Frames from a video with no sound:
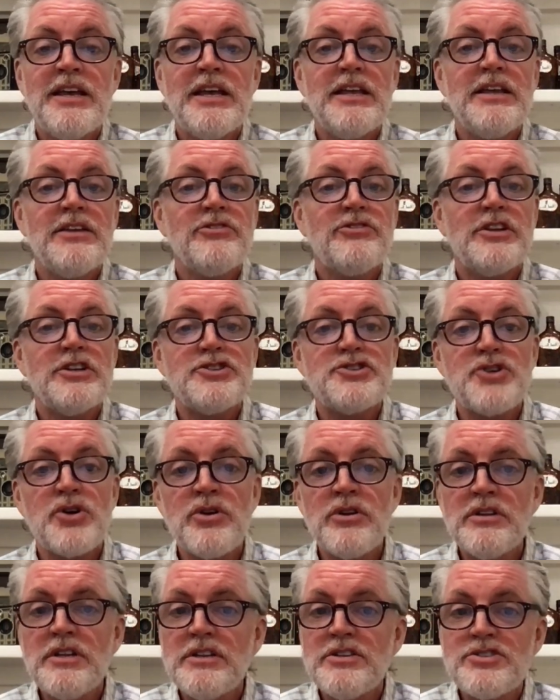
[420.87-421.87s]
is that
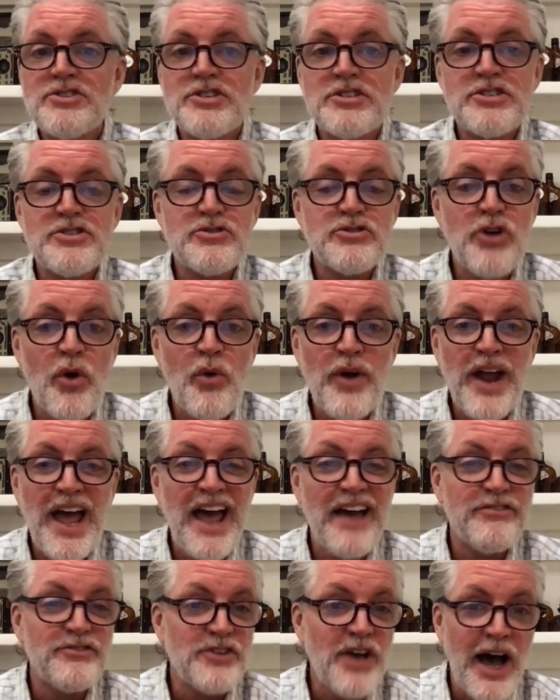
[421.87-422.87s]
journalists just don't
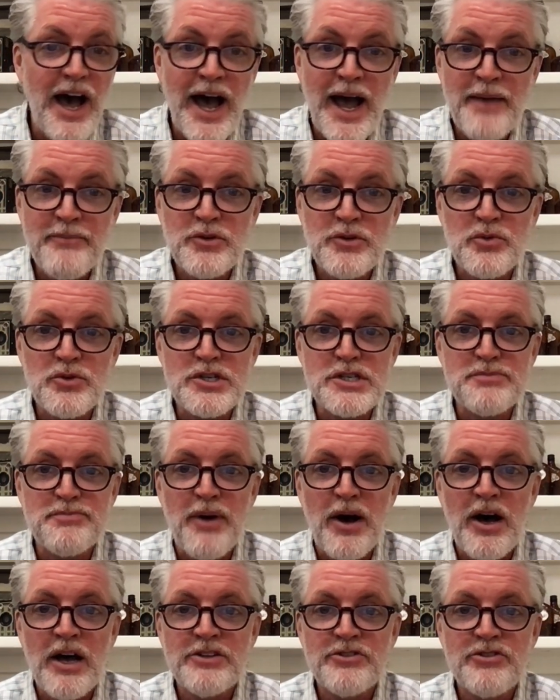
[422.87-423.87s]
have time to
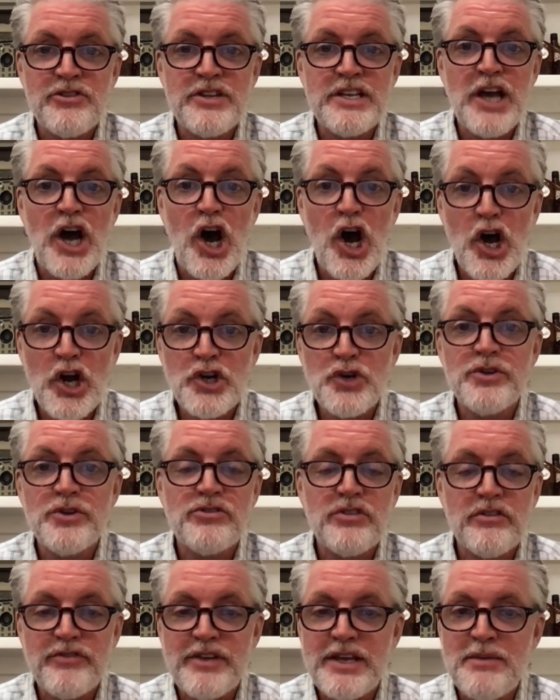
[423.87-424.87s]
respond to the
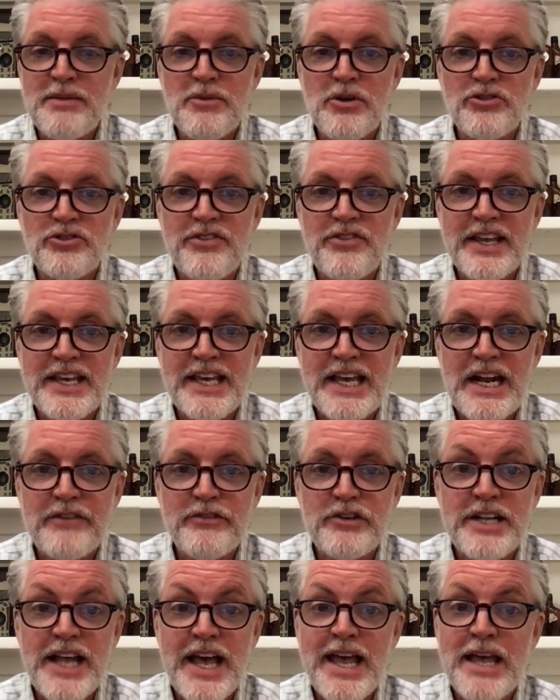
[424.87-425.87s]
hundreds of emails that they get
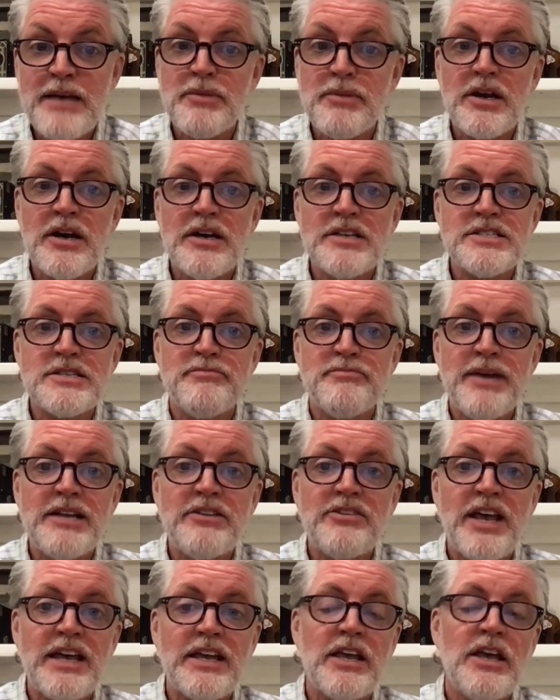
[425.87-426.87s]
every day. And because it
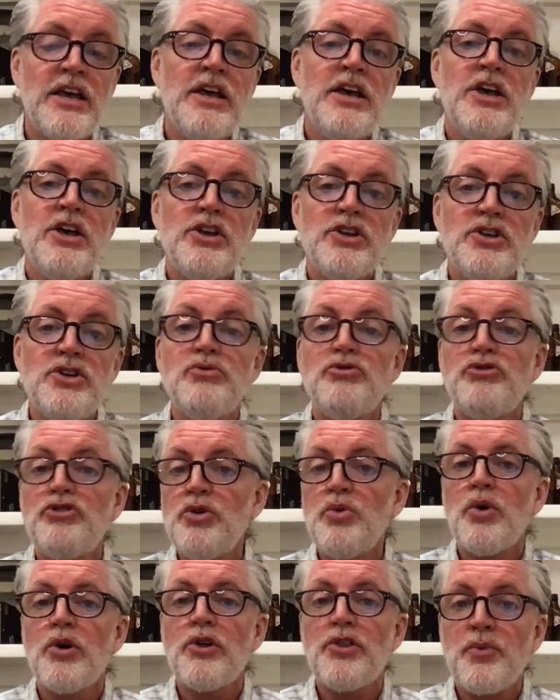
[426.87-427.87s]
may take you
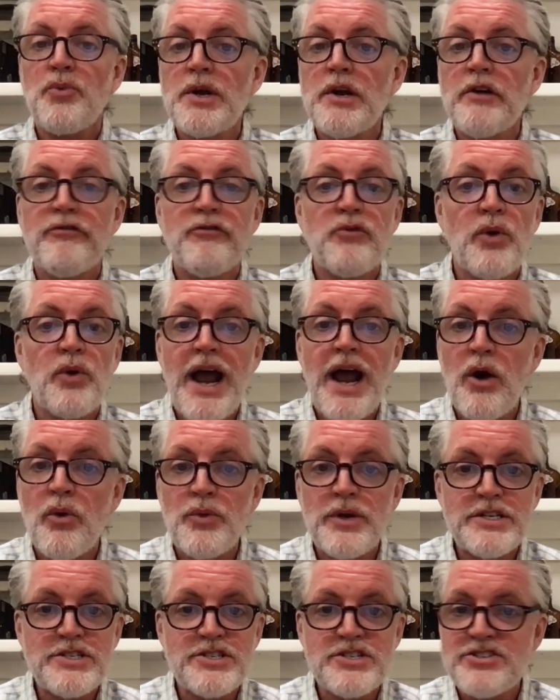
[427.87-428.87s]
2 or 3 or 4
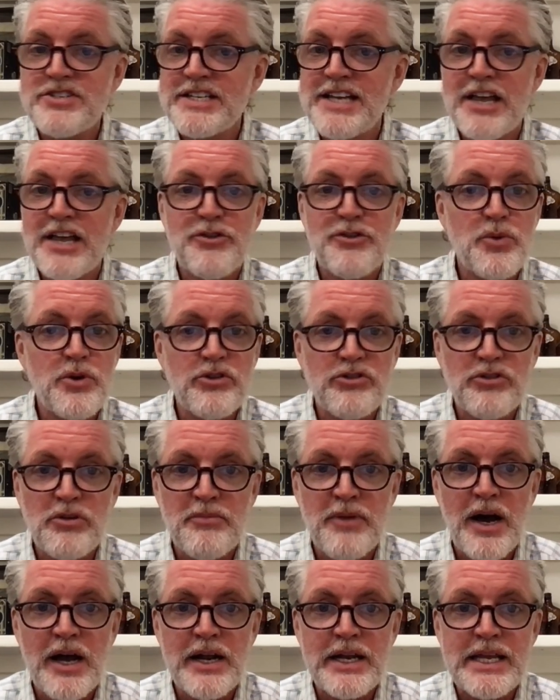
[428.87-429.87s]
outreaches to get through to
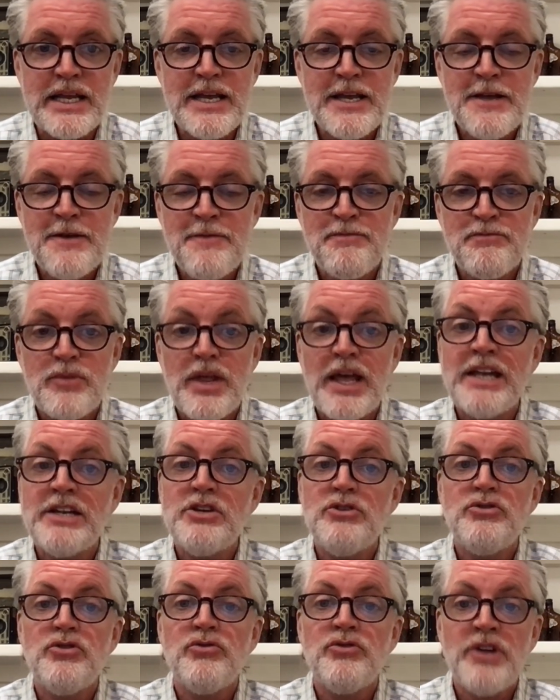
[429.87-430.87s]
somebody,
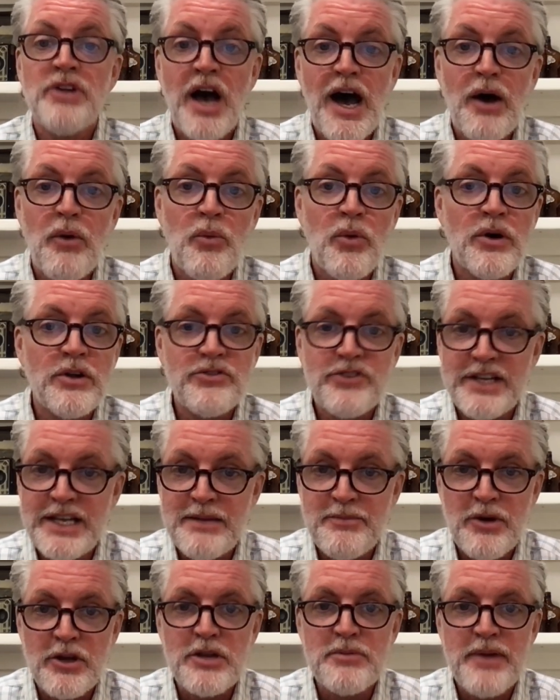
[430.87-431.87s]
and you do not want
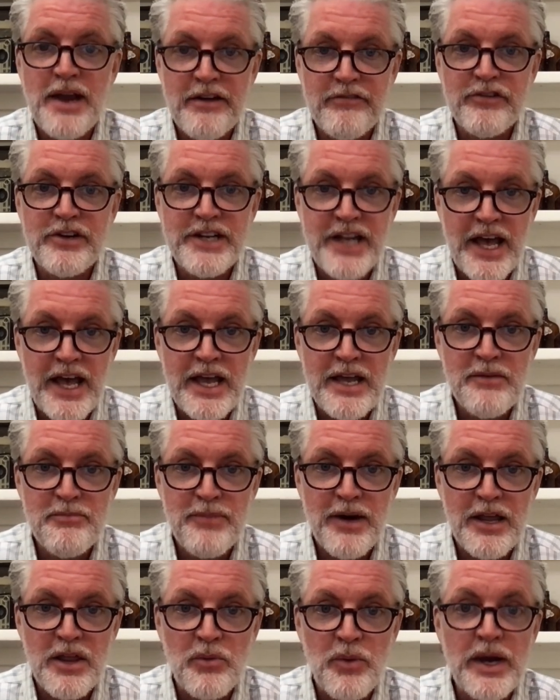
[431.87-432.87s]
to email them every day,
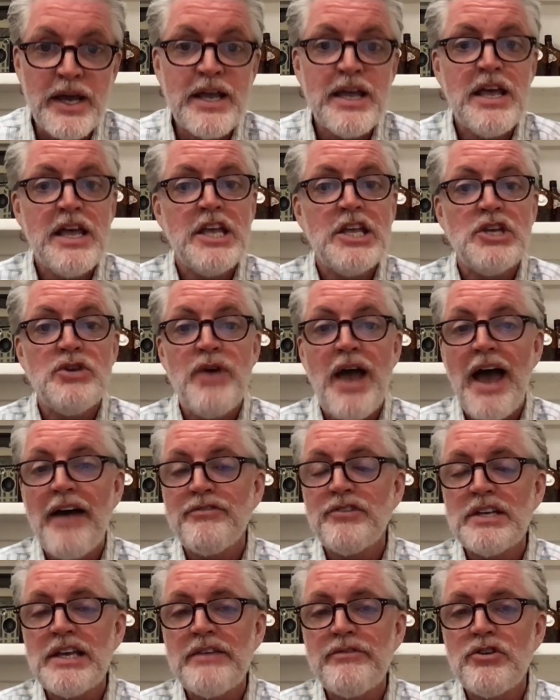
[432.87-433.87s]
by the way, you
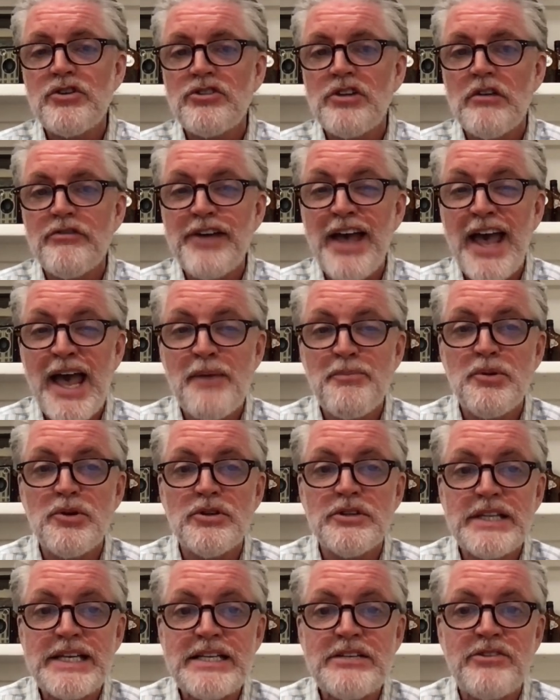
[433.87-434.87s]
have to give yourself
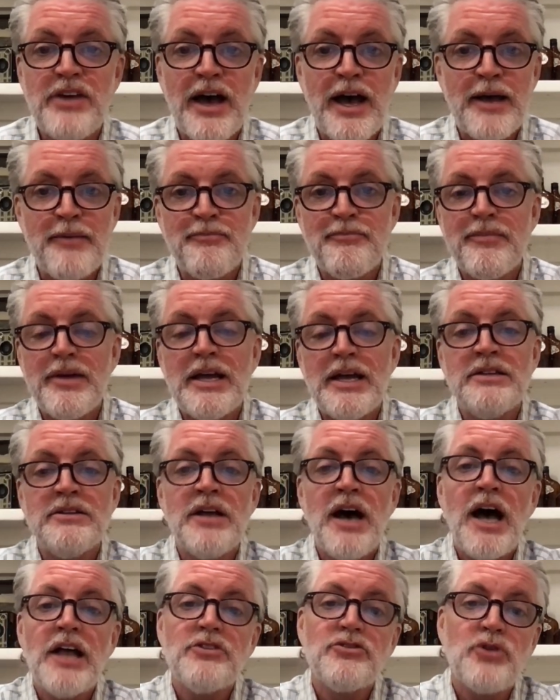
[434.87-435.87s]
ample lead time and
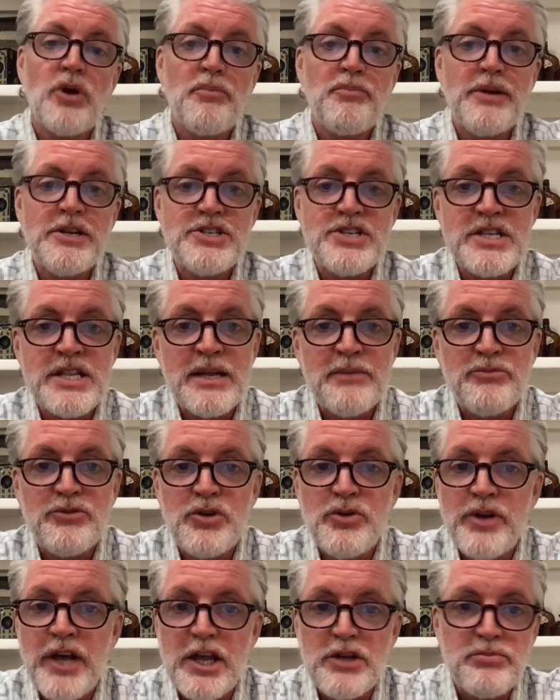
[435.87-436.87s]
not start pitching them
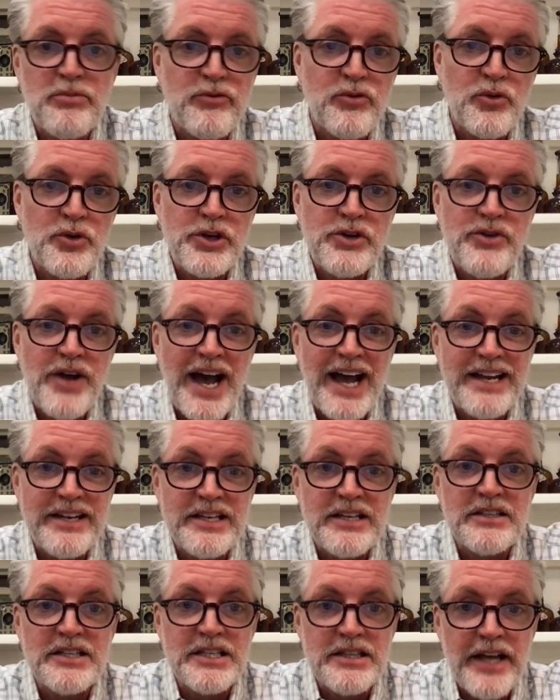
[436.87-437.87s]
2 days before you'd
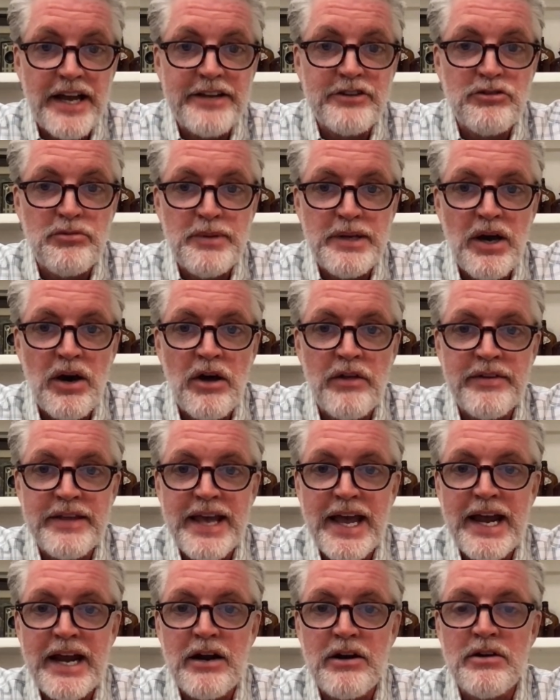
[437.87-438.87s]
ideally like to be on
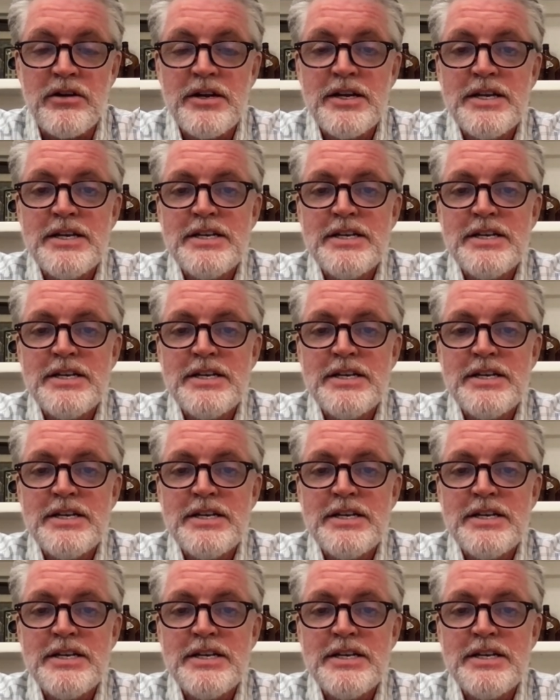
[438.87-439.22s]
the air.